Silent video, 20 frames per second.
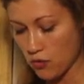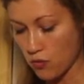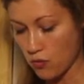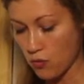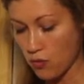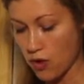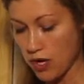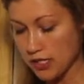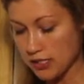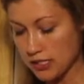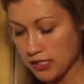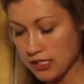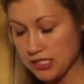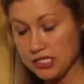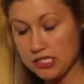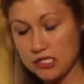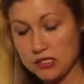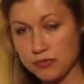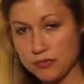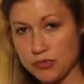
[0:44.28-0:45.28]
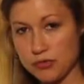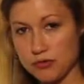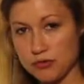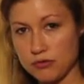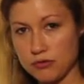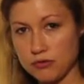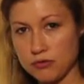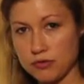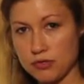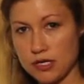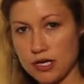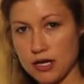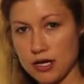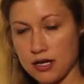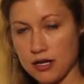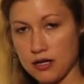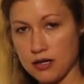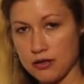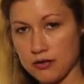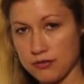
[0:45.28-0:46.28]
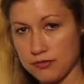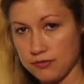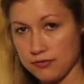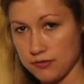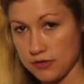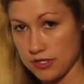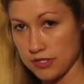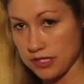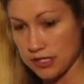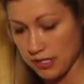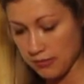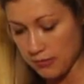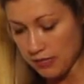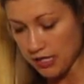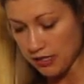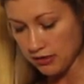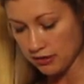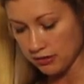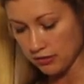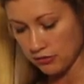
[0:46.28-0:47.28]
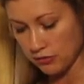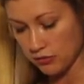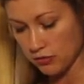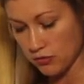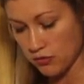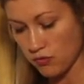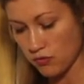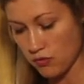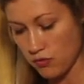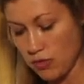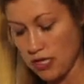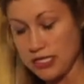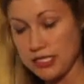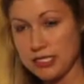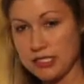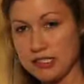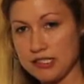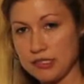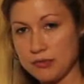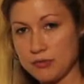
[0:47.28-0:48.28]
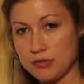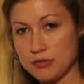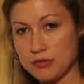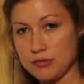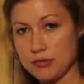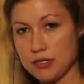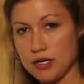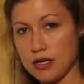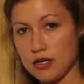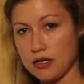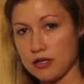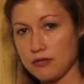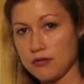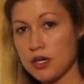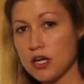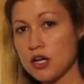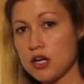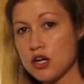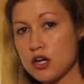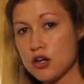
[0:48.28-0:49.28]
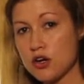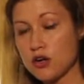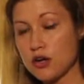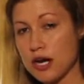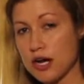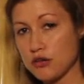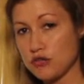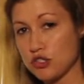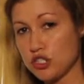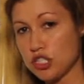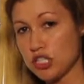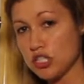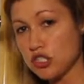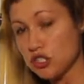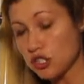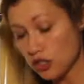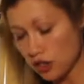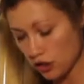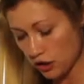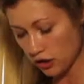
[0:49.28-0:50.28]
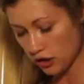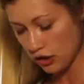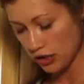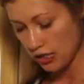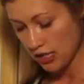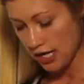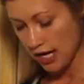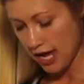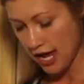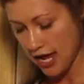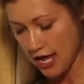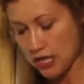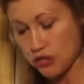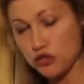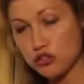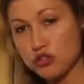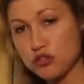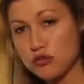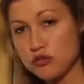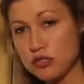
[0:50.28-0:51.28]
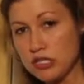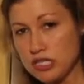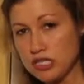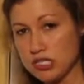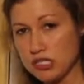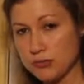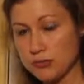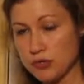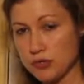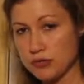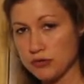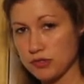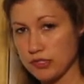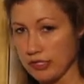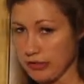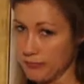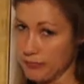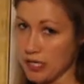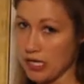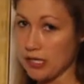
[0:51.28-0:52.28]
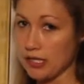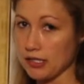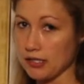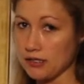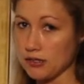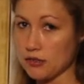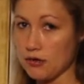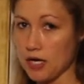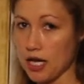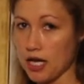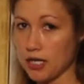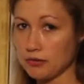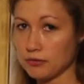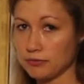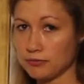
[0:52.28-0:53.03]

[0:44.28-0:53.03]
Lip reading: 1 teaspoon of cinnamon. 1 teaspoon of ground ginger. And 2 teaspoons of baking soda.